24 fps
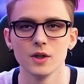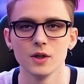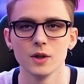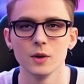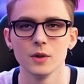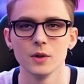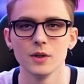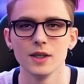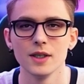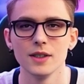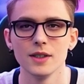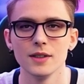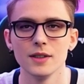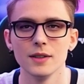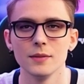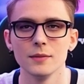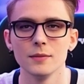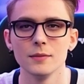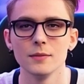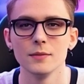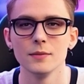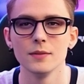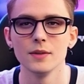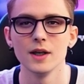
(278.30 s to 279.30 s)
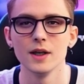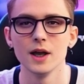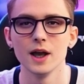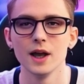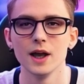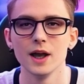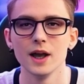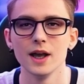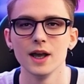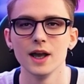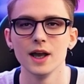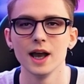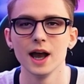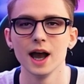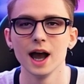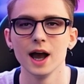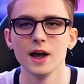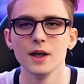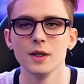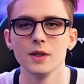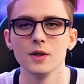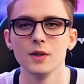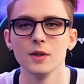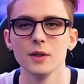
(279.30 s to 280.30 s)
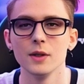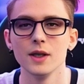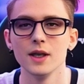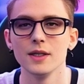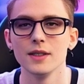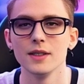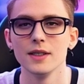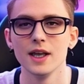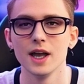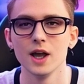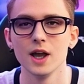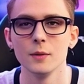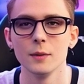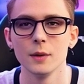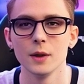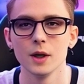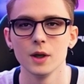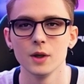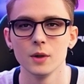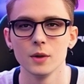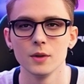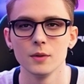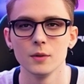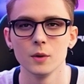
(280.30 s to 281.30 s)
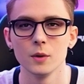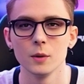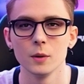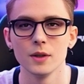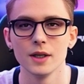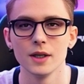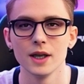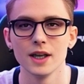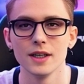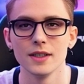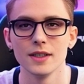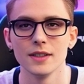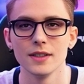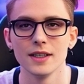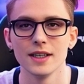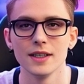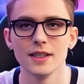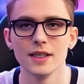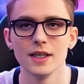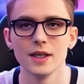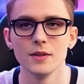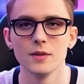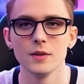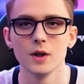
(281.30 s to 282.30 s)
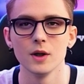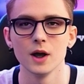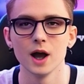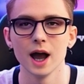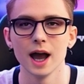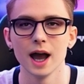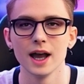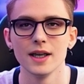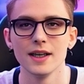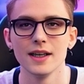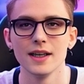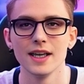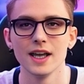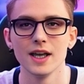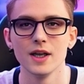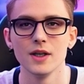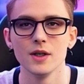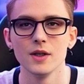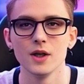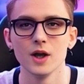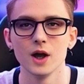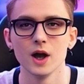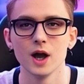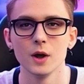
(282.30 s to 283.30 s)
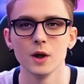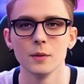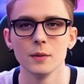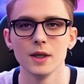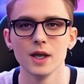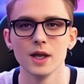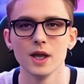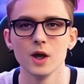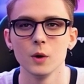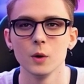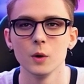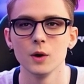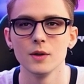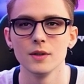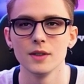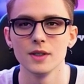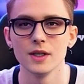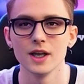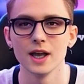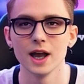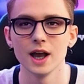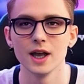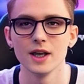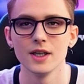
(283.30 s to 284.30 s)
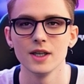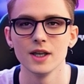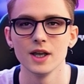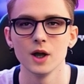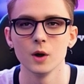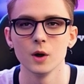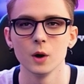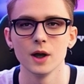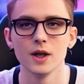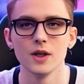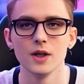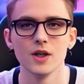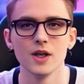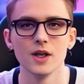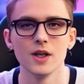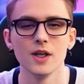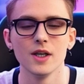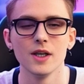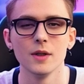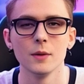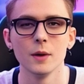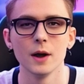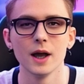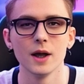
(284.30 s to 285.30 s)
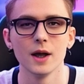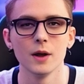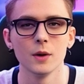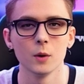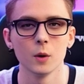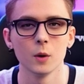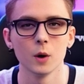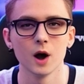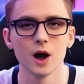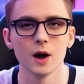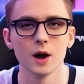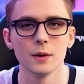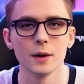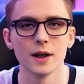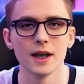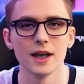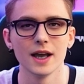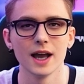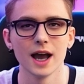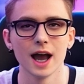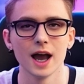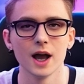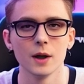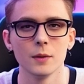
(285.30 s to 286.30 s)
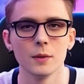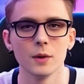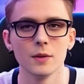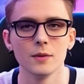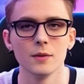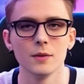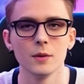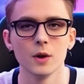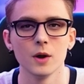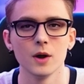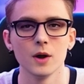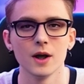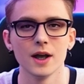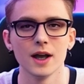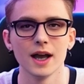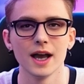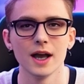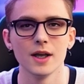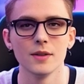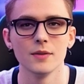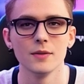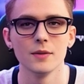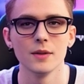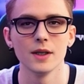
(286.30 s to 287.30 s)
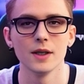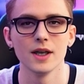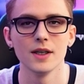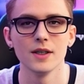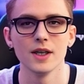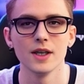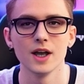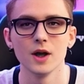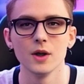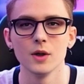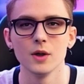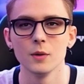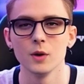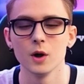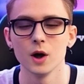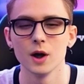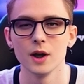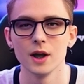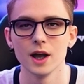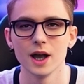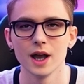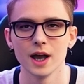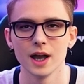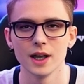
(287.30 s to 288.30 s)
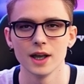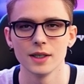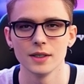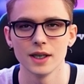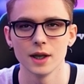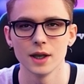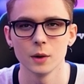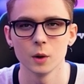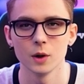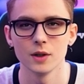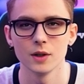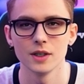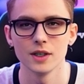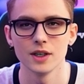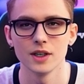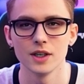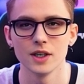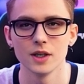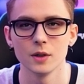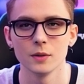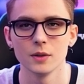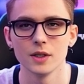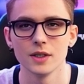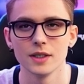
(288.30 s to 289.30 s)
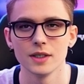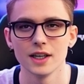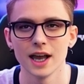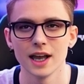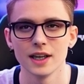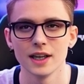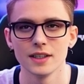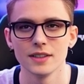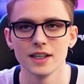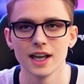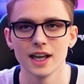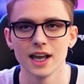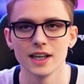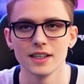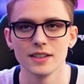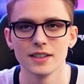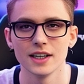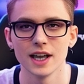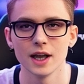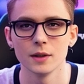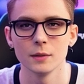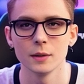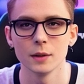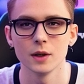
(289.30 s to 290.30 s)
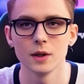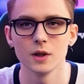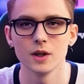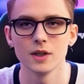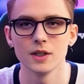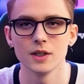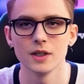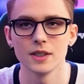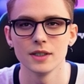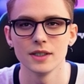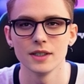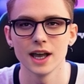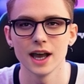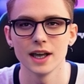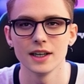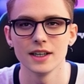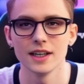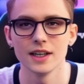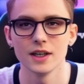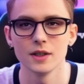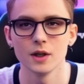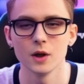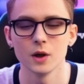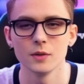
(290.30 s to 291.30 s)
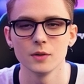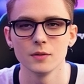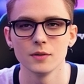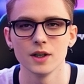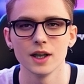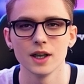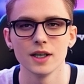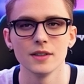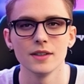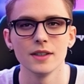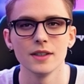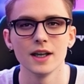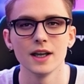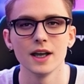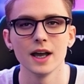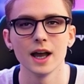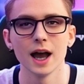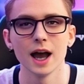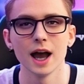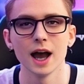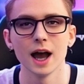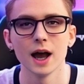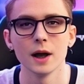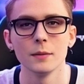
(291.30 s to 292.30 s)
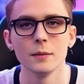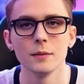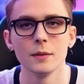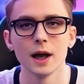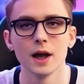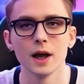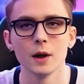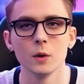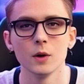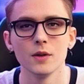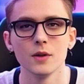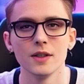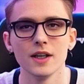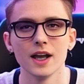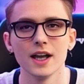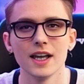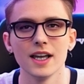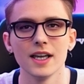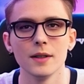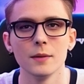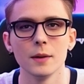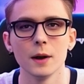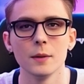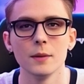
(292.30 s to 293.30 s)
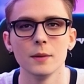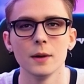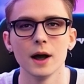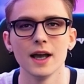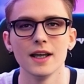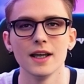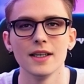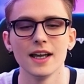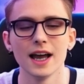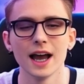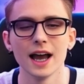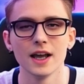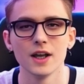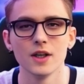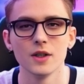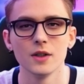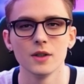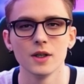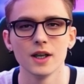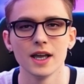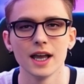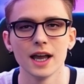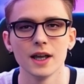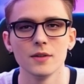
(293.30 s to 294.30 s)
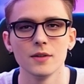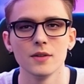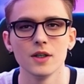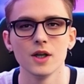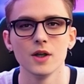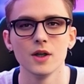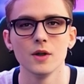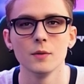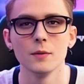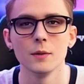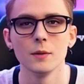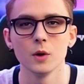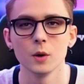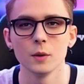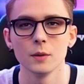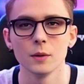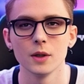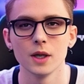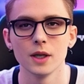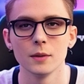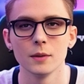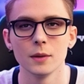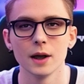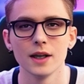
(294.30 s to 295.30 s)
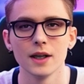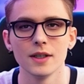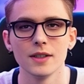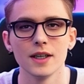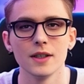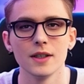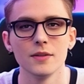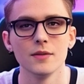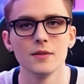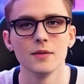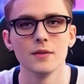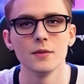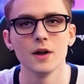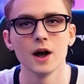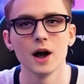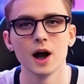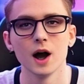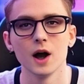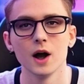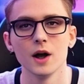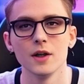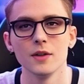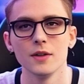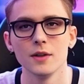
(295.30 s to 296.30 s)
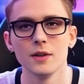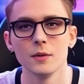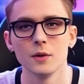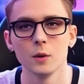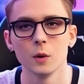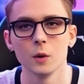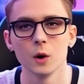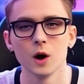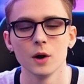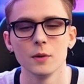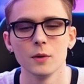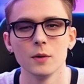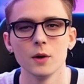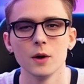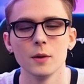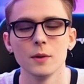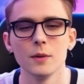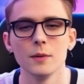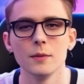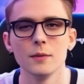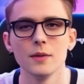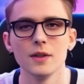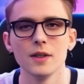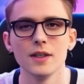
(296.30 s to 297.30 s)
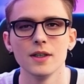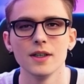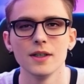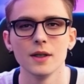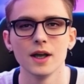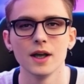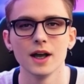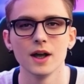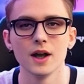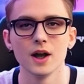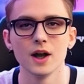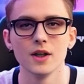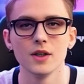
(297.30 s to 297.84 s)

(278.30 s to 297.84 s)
sources. Other things that could be useful with this is if you had a legal document and you wanted to ask it questions like, what am I liable for if this goes wrong? Then what it's going to do is scan the text and get a better understanding of it. And what's nice about that is it actually gives you more perspective on what problems there